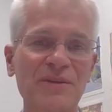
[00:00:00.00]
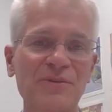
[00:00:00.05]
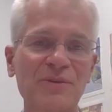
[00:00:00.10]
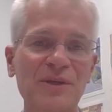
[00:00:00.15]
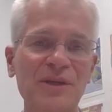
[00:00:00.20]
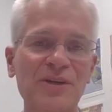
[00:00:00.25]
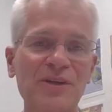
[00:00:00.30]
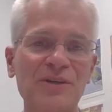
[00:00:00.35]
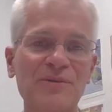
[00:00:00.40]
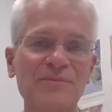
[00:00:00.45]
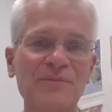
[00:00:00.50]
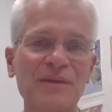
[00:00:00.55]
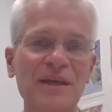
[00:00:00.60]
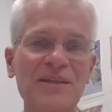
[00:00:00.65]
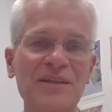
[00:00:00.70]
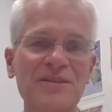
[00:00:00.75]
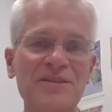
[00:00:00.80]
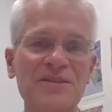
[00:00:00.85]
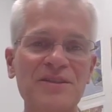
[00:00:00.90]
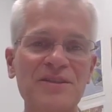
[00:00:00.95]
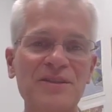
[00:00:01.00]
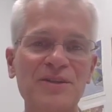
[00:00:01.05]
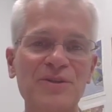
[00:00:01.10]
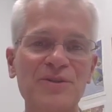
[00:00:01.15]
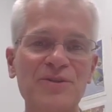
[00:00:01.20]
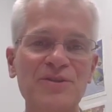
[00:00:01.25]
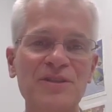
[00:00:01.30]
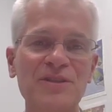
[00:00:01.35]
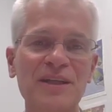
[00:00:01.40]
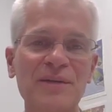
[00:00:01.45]
We call them
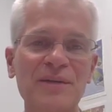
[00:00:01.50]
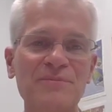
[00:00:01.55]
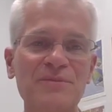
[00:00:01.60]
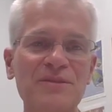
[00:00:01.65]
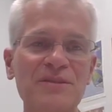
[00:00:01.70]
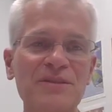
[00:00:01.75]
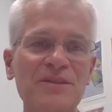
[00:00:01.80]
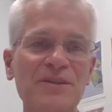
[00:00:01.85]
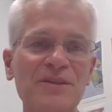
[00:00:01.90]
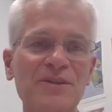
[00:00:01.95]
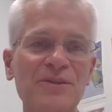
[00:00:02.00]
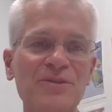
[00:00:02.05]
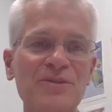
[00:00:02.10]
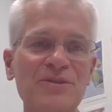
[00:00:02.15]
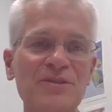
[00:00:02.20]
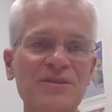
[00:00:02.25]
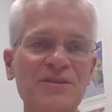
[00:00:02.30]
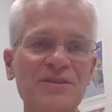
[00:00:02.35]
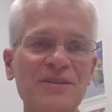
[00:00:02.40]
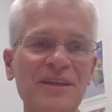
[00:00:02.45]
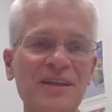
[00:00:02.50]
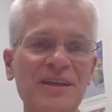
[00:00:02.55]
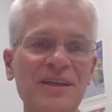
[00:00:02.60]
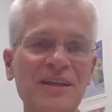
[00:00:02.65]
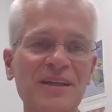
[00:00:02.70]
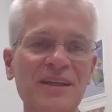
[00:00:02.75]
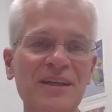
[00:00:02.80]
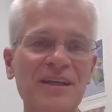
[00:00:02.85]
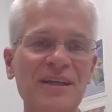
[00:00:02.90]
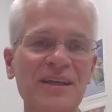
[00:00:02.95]
ACOs and MCOs and
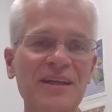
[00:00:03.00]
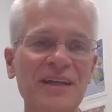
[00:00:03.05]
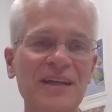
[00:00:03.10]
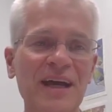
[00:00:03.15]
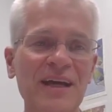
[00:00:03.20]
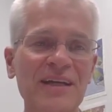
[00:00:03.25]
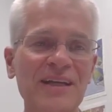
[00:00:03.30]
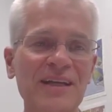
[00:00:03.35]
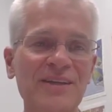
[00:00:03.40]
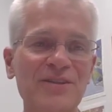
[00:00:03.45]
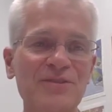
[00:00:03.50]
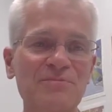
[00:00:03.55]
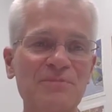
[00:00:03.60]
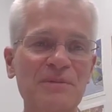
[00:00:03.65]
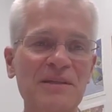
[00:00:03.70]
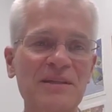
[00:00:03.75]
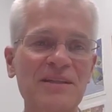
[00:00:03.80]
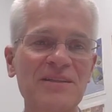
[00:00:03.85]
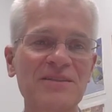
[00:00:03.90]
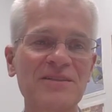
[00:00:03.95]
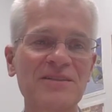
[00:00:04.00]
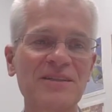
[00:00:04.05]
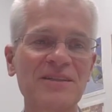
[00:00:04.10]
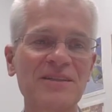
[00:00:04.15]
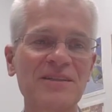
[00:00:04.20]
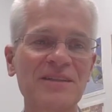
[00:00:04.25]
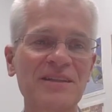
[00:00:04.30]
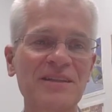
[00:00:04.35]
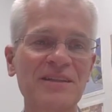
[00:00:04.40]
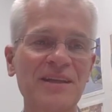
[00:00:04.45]
IHPs
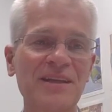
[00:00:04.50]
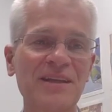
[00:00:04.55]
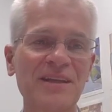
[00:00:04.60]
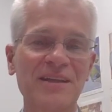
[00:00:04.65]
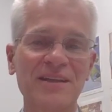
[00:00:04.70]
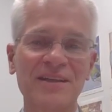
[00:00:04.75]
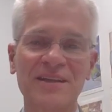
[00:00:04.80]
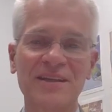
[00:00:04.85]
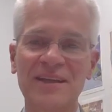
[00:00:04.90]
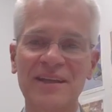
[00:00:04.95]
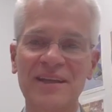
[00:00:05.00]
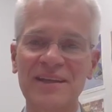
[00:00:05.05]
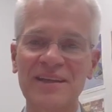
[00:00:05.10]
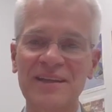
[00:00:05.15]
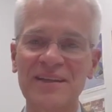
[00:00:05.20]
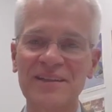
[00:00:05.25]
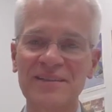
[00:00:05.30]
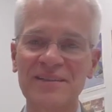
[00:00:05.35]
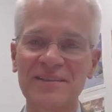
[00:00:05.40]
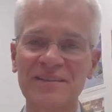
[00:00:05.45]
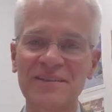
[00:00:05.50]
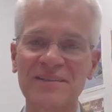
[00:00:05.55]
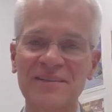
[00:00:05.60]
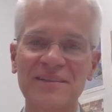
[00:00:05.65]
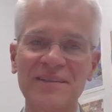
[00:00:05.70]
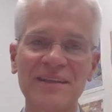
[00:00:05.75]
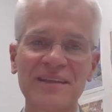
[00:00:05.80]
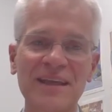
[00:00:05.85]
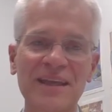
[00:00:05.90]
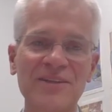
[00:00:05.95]
and
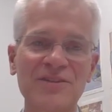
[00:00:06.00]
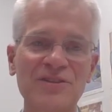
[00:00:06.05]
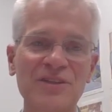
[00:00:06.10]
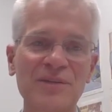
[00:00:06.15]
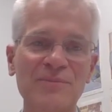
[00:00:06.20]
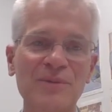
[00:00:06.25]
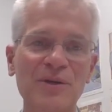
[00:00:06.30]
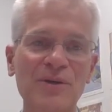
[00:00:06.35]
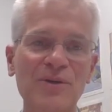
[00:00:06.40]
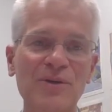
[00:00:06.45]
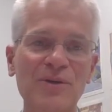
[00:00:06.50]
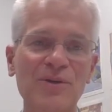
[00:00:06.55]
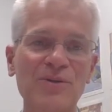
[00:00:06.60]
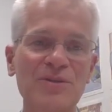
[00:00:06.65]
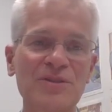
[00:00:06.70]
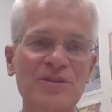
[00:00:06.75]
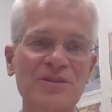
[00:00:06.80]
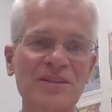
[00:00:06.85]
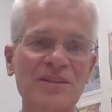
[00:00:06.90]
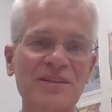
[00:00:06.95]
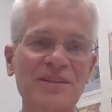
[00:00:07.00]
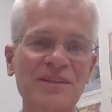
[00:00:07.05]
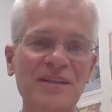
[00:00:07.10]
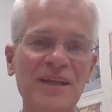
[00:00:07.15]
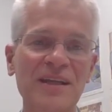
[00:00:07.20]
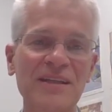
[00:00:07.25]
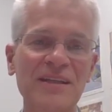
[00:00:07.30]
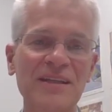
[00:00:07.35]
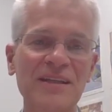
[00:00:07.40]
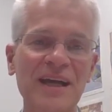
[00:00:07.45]
HMOs and
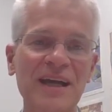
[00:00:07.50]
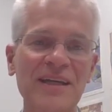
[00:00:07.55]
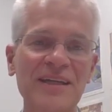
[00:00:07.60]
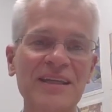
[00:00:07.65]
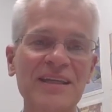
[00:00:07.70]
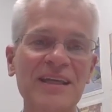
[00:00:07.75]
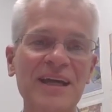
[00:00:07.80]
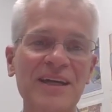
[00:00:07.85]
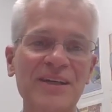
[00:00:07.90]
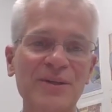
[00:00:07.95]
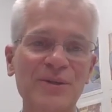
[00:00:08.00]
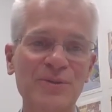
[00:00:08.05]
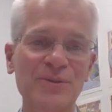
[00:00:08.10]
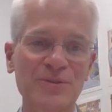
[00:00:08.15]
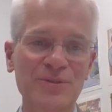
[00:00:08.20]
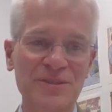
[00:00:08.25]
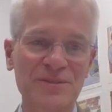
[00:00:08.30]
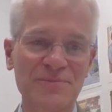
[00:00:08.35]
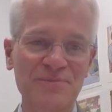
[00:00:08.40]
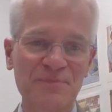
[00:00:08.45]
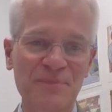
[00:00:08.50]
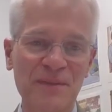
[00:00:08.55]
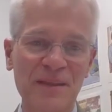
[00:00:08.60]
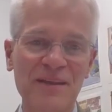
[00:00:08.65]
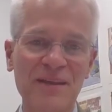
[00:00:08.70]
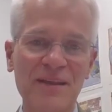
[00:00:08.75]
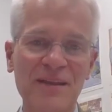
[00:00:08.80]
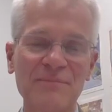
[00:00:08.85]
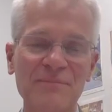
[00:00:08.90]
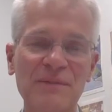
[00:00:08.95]
EIEIOs,
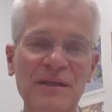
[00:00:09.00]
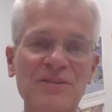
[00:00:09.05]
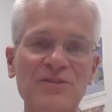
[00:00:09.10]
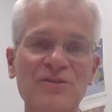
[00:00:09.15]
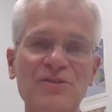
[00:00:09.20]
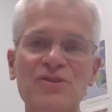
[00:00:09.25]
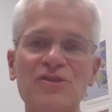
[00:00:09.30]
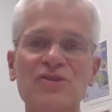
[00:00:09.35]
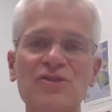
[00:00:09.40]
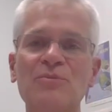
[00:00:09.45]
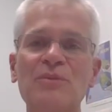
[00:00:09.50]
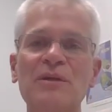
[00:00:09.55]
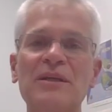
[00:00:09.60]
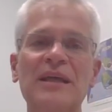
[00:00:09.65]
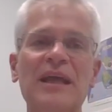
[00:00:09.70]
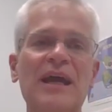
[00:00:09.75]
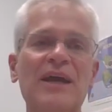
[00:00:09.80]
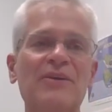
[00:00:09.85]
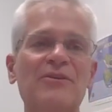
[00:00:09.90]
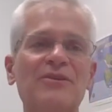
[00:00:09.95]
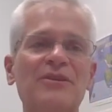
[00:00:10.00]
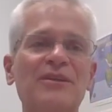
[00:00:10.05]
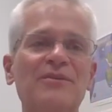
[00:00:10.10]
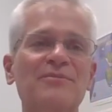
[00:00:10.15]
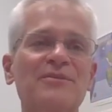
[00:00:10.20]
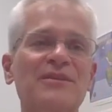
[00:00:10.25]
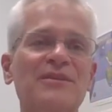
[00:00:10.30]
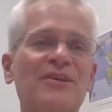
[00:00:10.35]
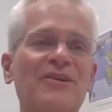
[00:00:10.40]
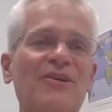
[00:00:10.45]
because there's so many
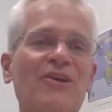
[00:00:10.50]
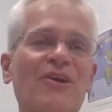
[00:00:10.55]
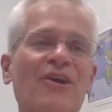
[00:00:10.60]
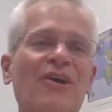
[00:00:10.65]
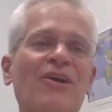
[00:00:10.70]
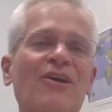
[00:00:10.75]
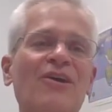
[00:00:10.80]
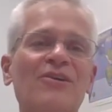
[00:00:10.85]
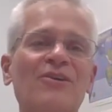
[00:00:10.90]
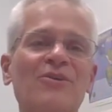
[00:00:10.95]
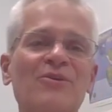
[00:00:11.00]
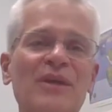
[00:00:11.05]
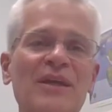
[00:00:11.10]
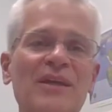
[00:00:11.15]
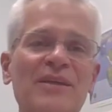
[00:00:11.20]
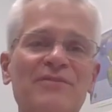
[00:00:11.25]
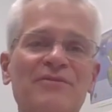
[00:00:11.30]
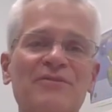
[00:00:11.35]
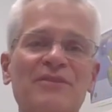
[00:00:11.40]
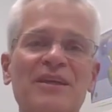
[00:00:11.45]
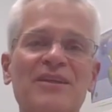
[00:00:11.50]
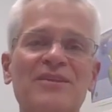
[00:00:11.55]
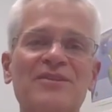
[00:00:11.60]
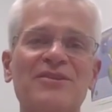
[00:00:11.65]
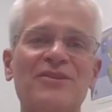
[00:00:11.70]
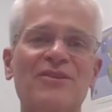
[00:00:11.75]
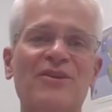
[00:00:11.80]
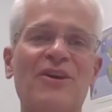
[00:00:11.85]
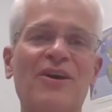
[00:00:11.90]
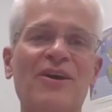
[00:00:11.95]
acronyms and they're all creative things,
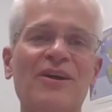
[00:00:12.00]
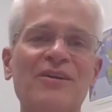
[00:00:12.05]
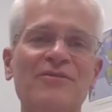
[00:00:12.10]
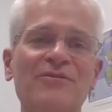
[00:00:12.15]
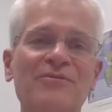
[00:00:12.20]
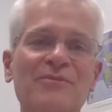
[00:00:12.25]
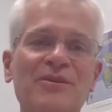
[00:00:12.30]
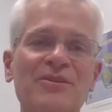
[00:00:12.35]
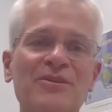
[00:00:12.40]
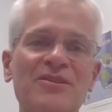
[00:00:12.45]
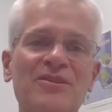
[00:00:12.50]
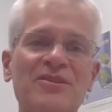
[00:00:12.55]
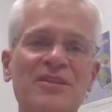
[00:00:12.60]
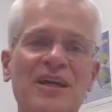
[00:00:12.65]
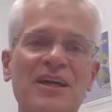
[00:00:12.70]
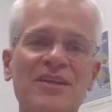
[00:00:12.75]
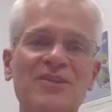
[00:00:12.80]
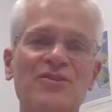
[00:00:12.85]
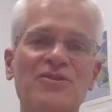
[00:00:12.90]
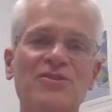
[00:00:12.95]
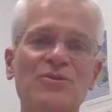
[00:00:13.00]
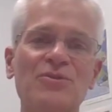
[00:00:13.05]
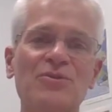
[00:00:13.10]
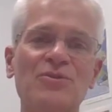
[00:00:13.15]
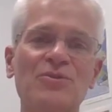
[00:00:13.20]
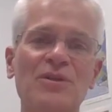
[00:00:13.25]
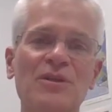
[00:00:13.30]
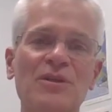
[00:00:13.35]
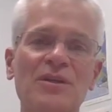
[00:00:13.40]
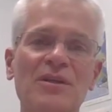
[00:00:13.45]
and all of them are designed to,